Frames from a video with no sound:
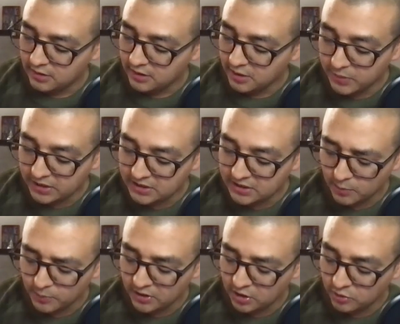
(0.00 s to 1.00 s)
He picked
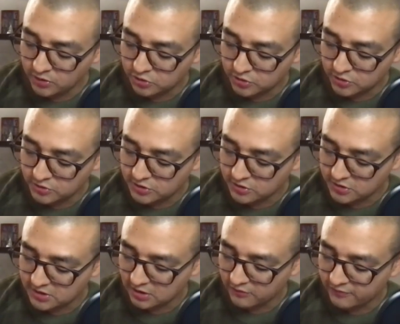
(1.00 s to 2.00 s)
up and you introduced
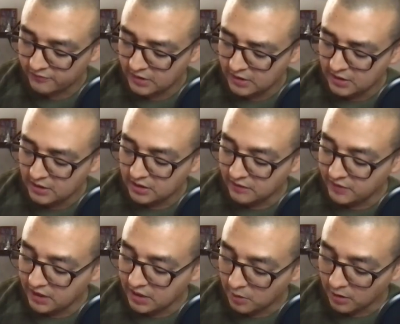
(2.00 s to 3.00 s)
yourself,
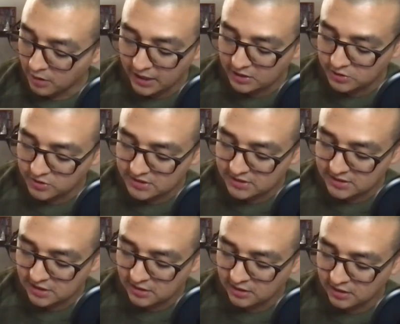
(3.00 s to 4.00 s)
giving him our address and
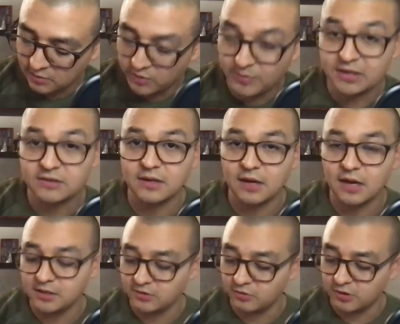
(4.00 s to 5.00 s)
telling him we met at the
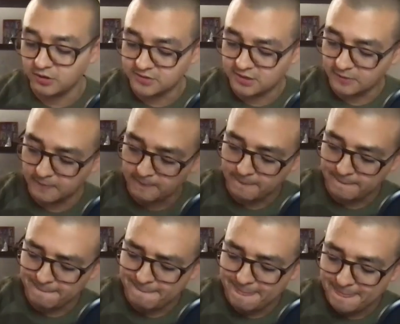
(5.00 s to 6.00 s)
condo closing.
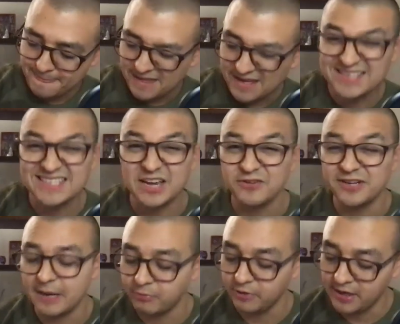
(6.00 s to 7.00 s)
He sounded
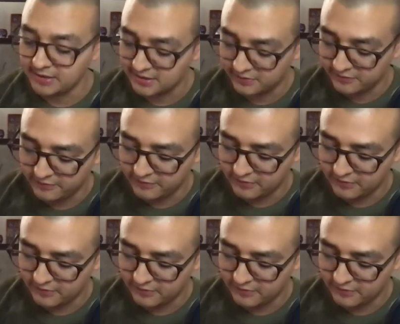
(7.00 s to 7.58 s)
apprehensive.